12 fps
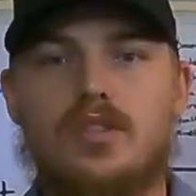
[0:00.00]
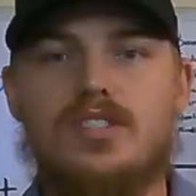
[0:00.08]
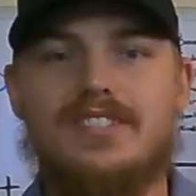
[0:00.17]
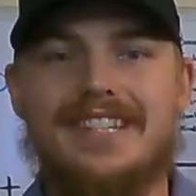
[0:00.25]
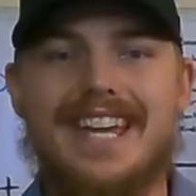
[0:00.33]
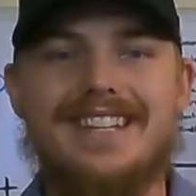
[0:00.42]

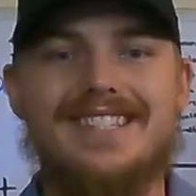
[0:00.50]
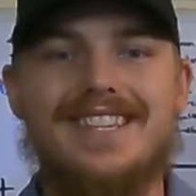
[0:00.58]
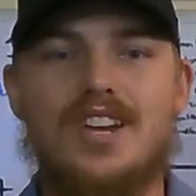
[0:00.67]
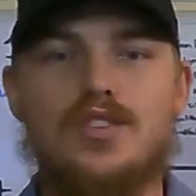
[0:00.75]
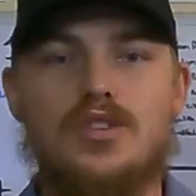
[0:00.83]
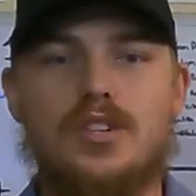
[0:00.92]
this next
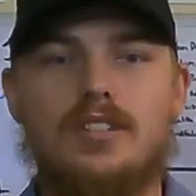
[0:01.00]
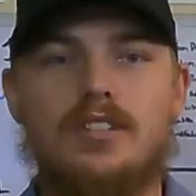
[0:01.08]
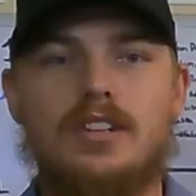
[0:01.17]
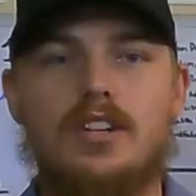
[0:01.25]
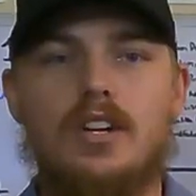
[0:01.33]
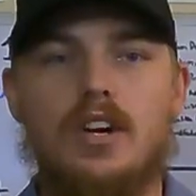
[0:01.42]
section
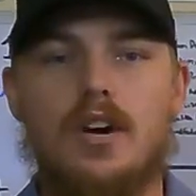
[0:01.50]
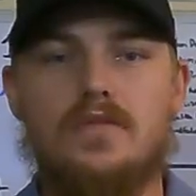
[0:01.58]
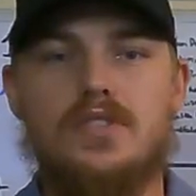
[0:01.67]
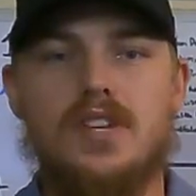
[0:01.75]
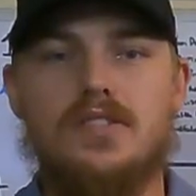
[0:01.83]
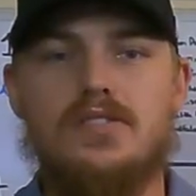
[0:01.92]
of
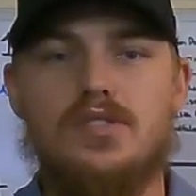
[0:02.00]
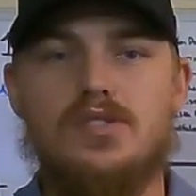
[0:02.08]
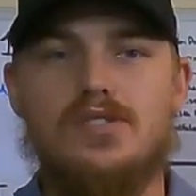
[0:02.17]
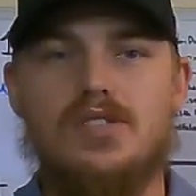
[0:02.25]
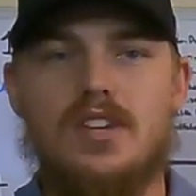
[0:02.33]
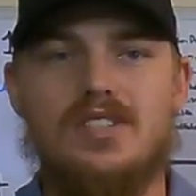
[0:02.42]

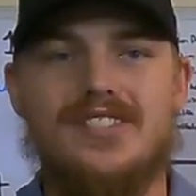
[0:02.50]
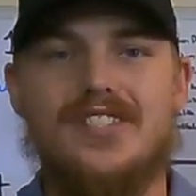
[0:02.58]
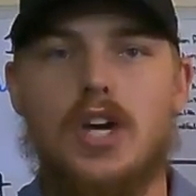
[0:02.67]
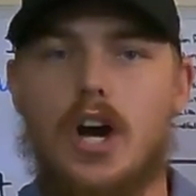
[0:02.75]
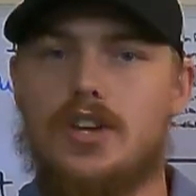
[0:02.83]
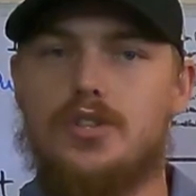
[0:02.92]
senses is
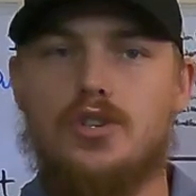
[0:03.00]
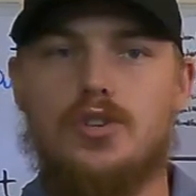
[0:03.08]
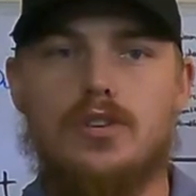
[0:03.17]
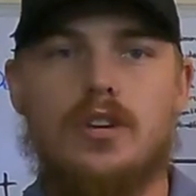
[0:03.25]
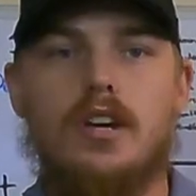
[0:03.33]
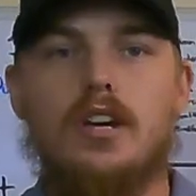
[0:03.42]
touch.
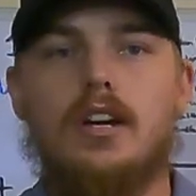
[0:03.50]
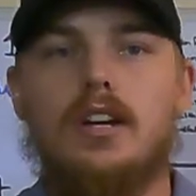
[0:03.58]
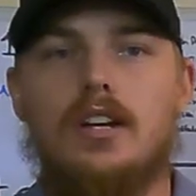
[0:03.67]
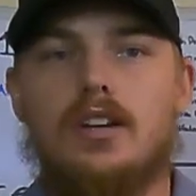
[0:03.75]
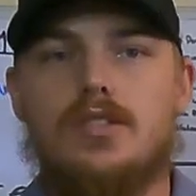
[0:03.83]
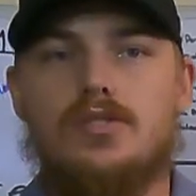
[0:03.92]

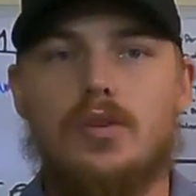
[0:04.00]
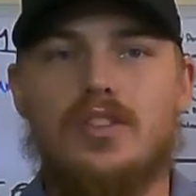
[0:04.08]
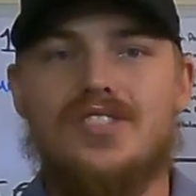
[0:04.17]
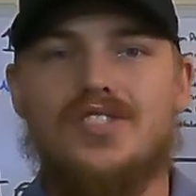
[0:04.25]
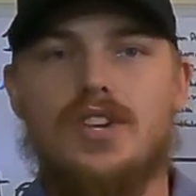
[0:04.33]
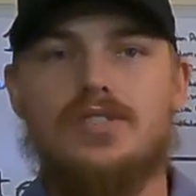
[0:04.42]
So
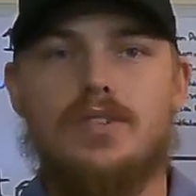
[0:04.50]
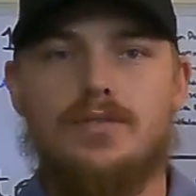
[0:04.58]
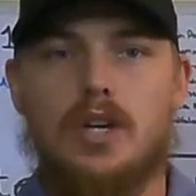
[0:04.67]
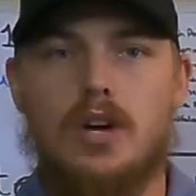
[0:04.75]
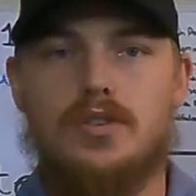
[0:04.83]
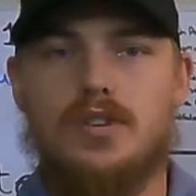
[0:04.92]
the sense of
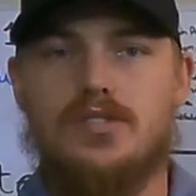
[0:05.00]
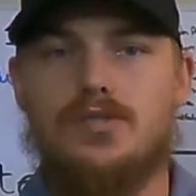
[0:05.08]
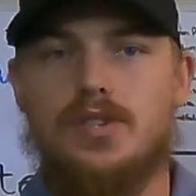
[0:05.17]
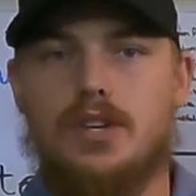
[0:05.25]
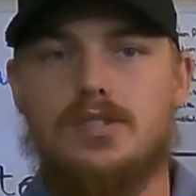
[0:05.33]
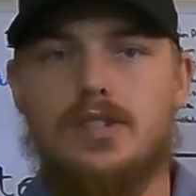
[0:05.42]
touch is
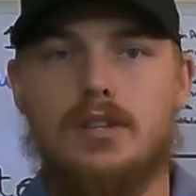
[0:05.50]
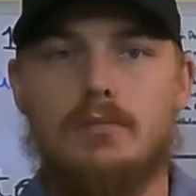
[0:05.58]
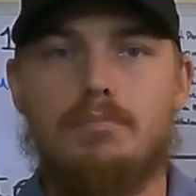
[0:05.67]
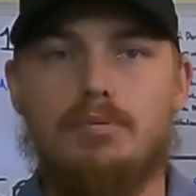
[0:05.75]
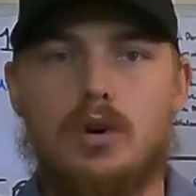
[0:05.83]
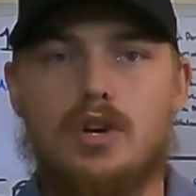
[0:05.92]
sensing
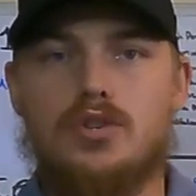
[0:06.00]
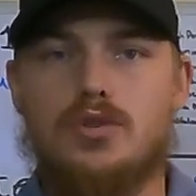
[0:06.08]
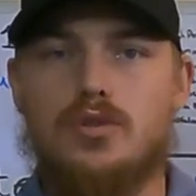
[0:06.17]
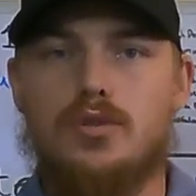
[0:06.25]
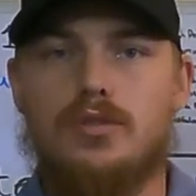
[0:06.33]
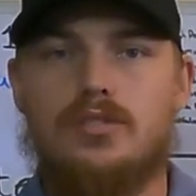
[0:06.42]

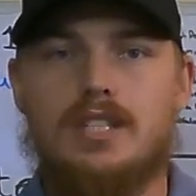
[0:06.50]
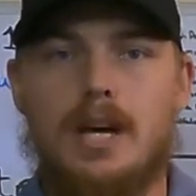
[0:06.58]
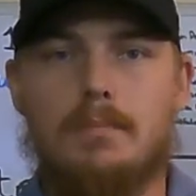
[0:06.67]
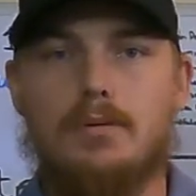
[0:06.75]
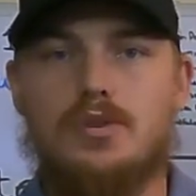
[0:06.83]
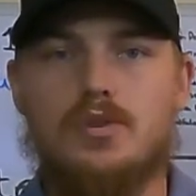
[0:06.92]
pressure,
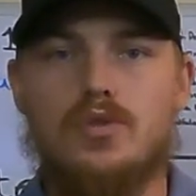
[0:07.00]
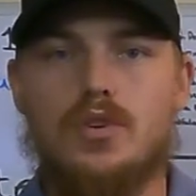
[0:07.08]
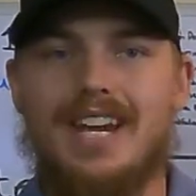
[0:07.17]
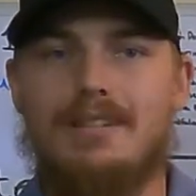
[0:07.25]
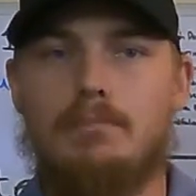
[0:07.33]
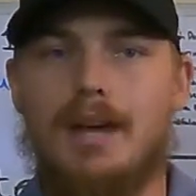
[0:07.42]
temperature,
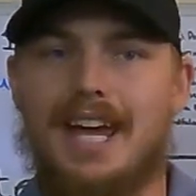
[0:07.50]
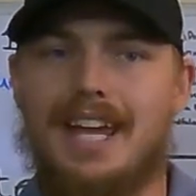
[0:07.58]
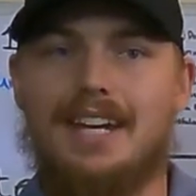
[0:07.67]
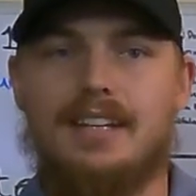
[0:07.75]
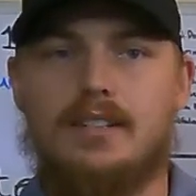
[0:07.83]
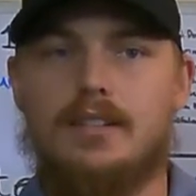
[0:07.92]
and
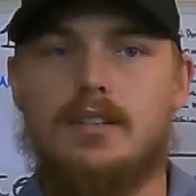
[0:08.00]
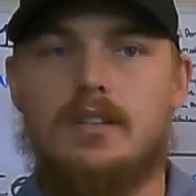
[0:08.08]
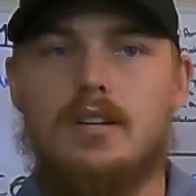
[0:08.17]
pain.